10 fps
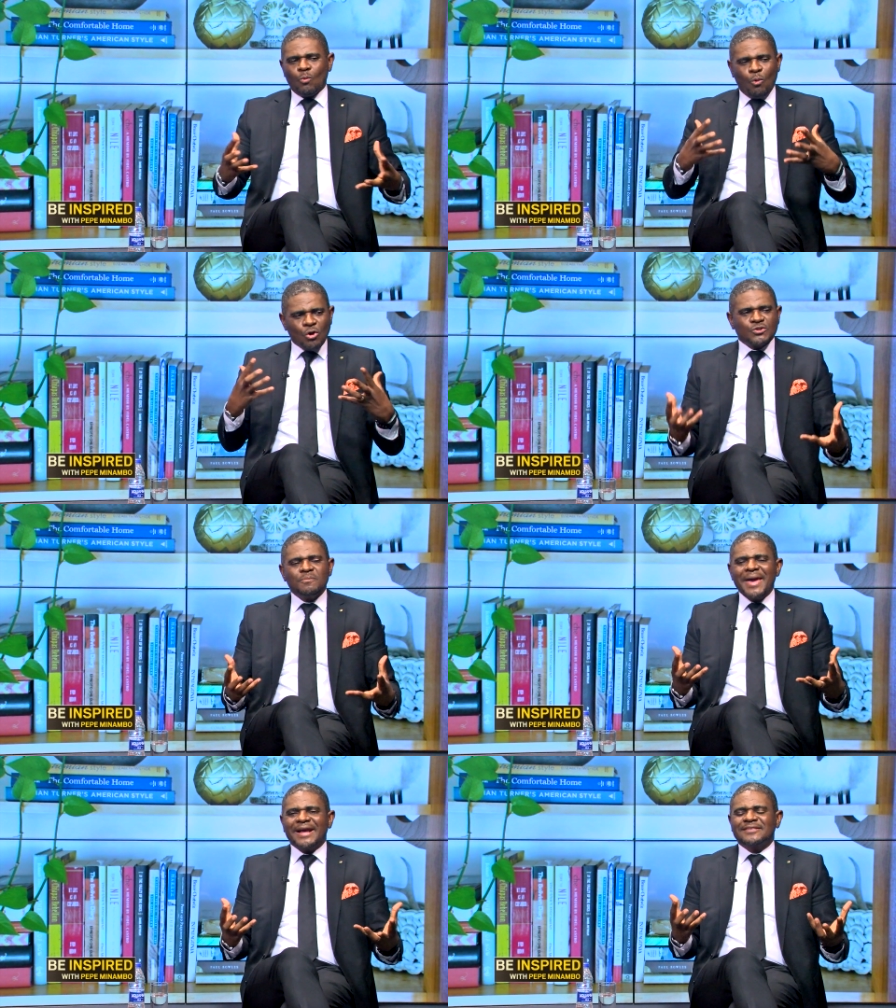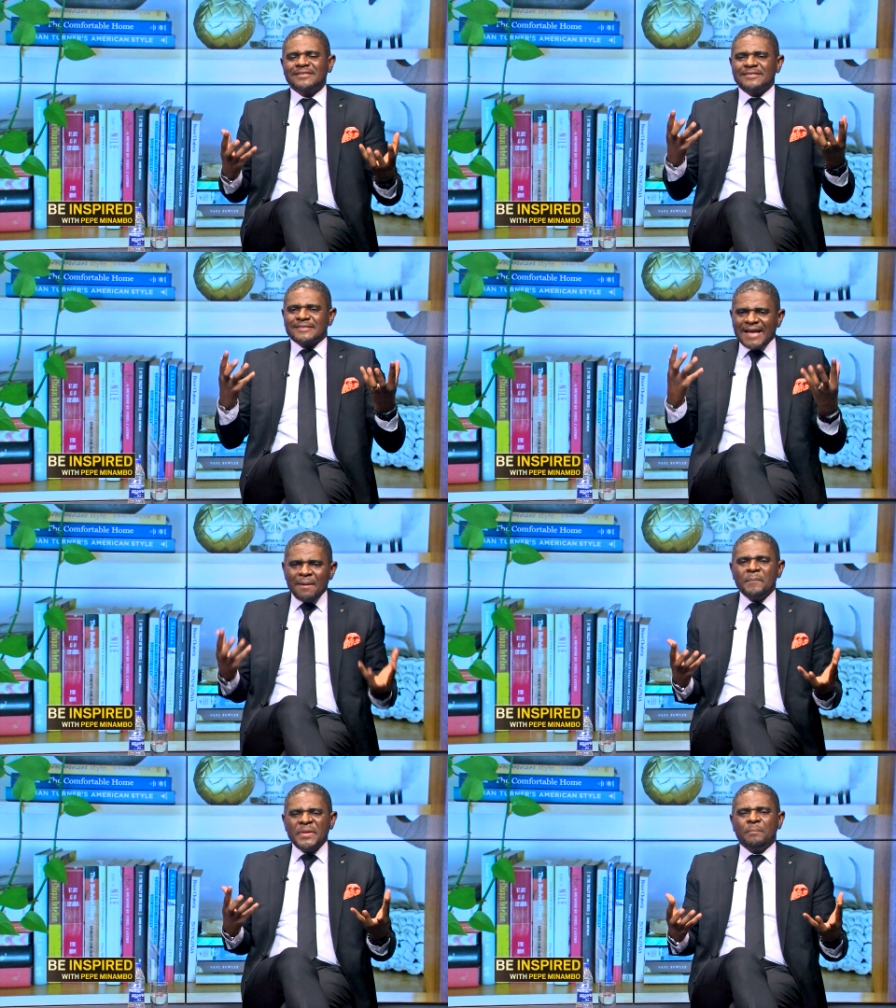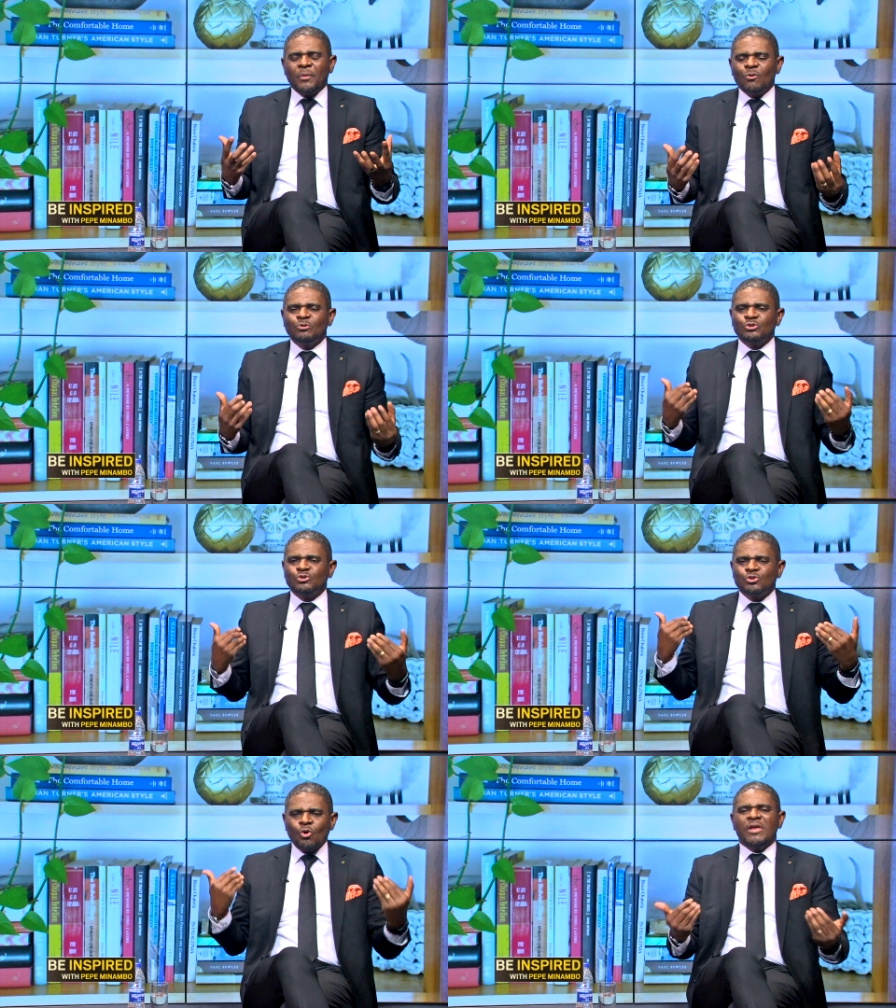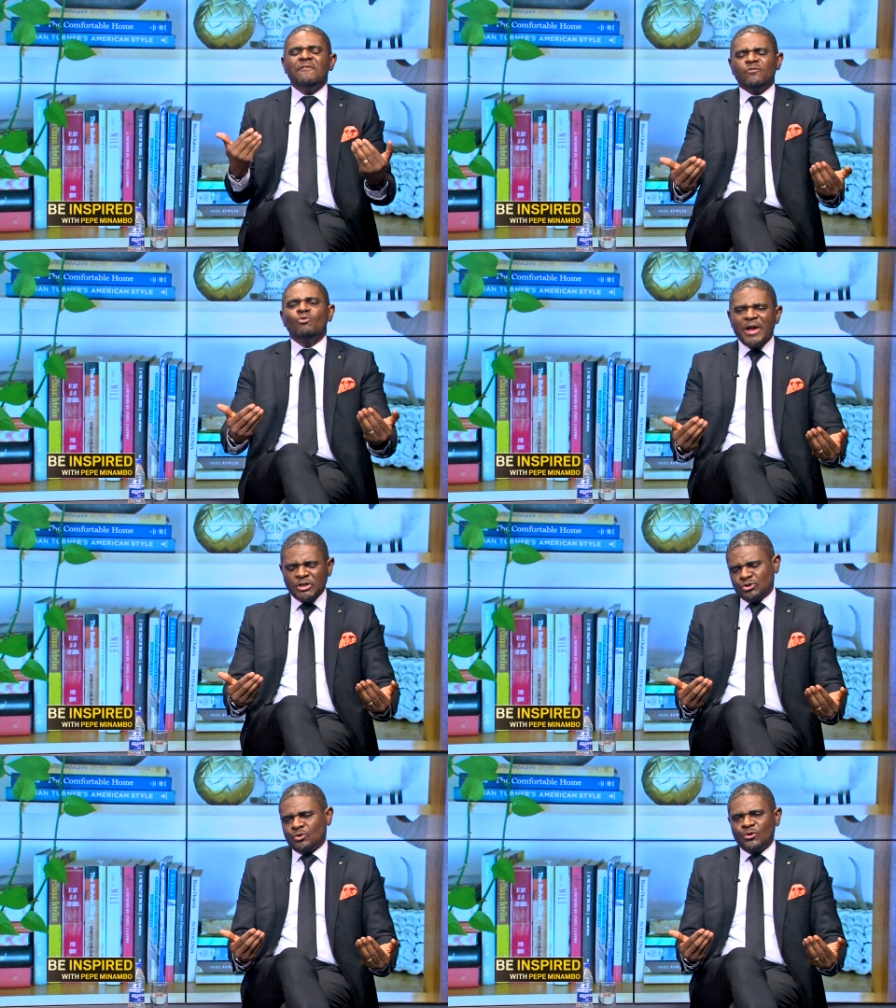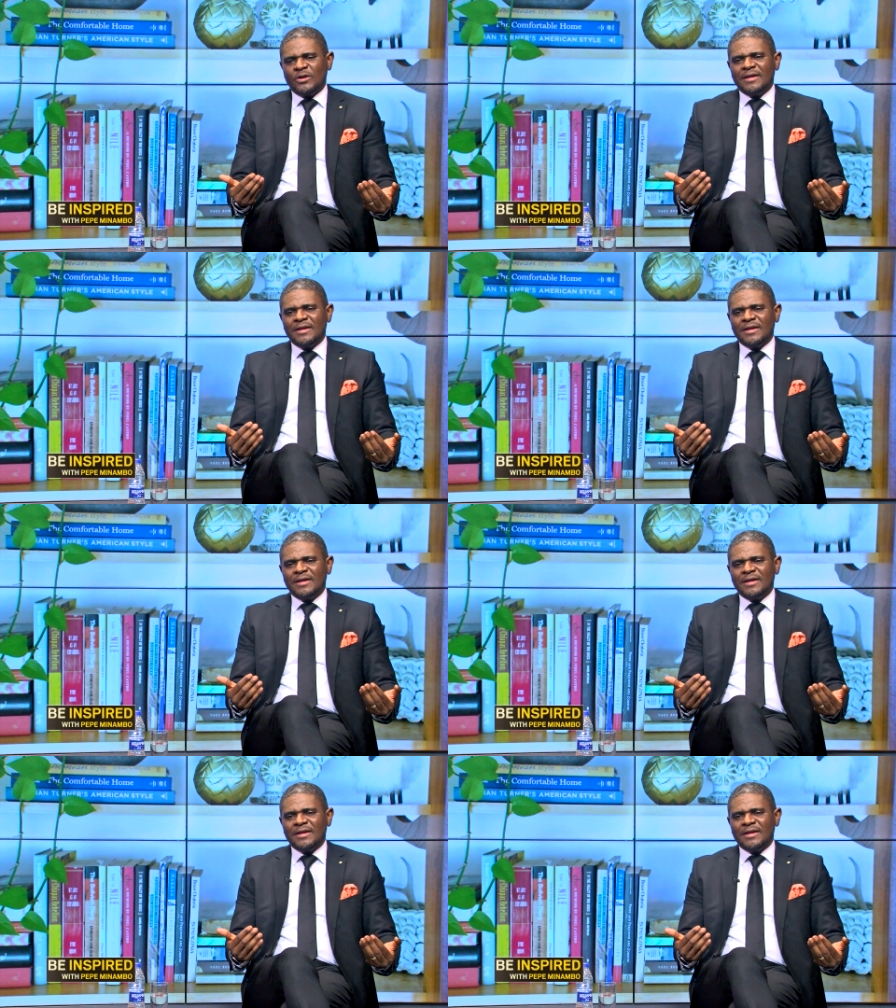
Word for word: What makes some people so influential